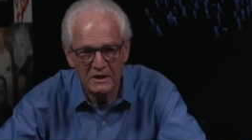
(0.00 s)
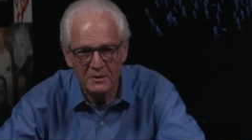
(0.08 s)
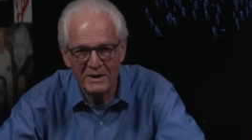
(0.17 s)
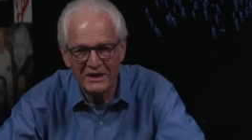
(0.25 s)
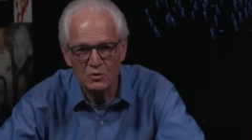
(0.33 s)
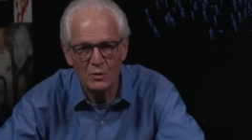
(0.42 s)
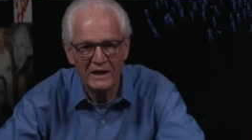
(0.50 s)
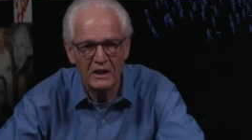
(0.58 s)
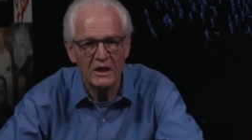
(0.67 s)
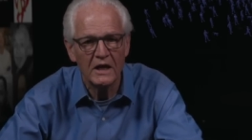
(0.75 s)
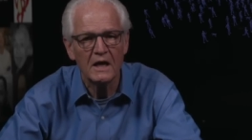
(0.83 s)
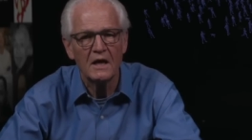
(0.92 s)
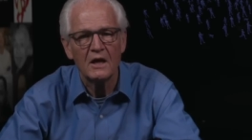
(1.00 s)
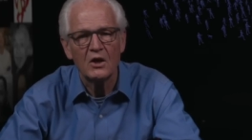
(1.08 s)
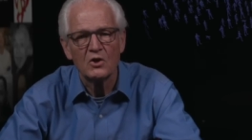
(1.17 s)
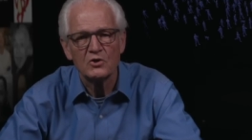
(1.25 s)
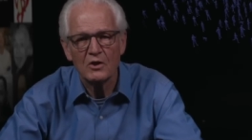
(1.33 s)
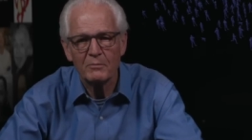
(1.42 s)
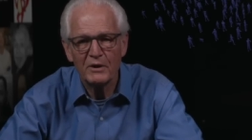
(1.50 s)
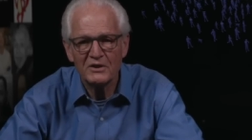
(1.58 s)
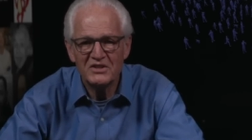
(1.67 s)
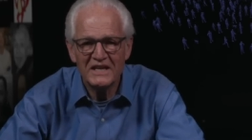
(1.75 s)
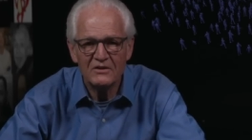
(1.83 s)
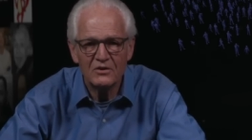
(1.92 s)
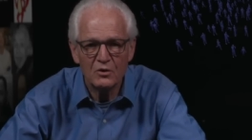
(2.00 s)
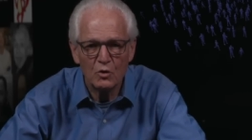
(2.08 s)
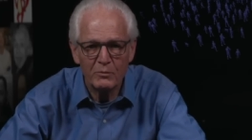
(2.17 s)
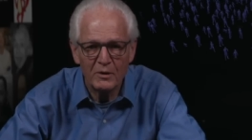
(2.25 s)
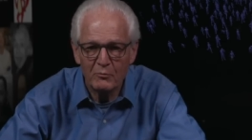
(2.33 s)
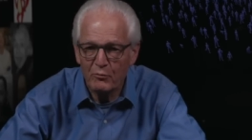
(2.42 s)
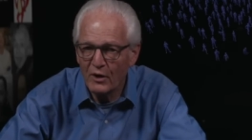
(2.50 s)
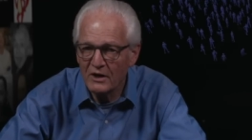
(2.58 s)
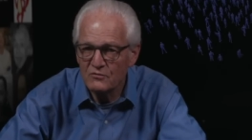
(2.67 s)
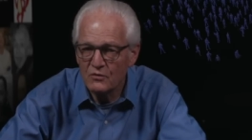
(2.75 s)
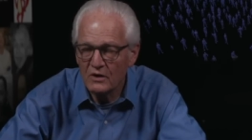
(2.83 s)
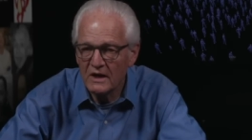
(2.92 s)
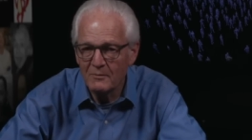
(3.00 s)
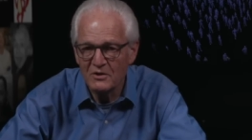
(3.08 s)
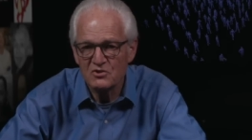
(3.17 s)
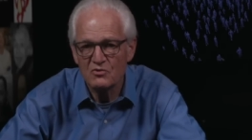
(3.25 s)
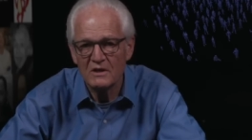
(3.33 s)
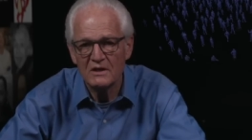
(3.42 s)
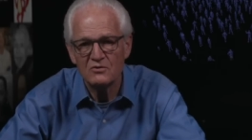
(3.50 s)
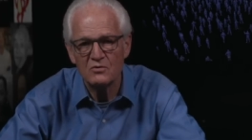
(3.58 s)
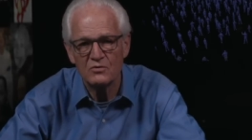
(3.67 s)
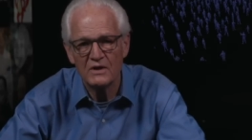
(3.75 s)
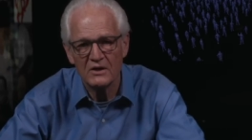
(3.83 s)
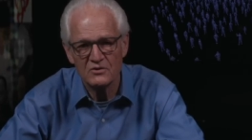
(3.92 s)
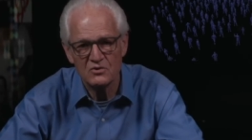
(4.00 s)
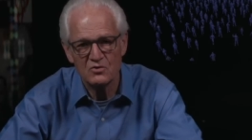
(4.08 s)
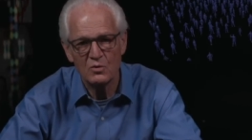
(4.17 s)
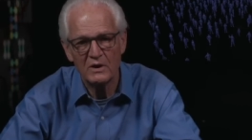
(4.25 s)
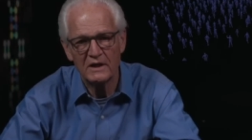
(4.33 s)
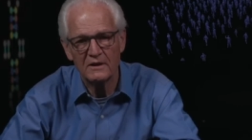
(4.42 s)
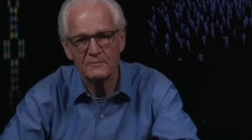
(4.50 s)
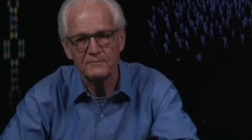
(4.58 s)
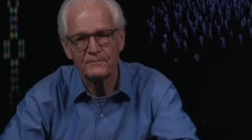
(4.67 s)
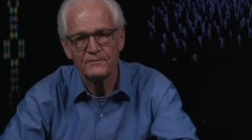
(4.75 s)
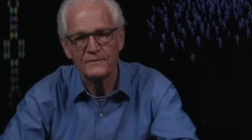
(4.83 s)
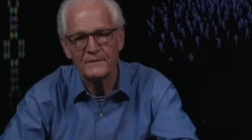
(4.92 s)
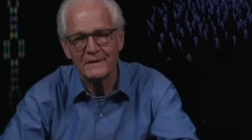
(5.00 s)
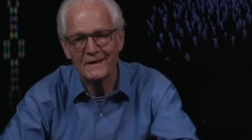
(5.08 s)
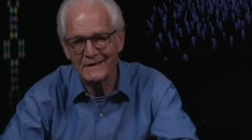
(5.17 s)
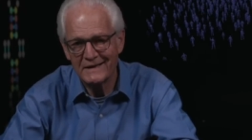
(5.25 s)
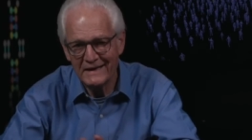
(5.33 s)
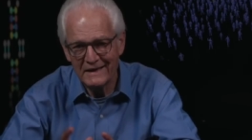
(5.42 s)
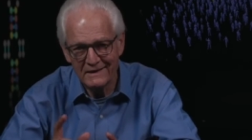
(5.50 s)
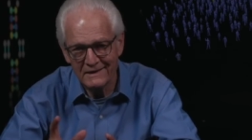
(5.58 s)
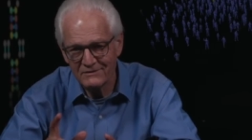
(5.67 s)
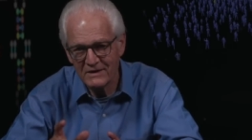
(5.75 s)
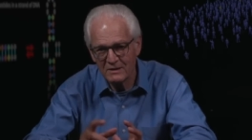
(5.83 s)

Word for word: and Emmanuelle Charpentier the Nobel Prize for Chemistry in 2020. Again, I've got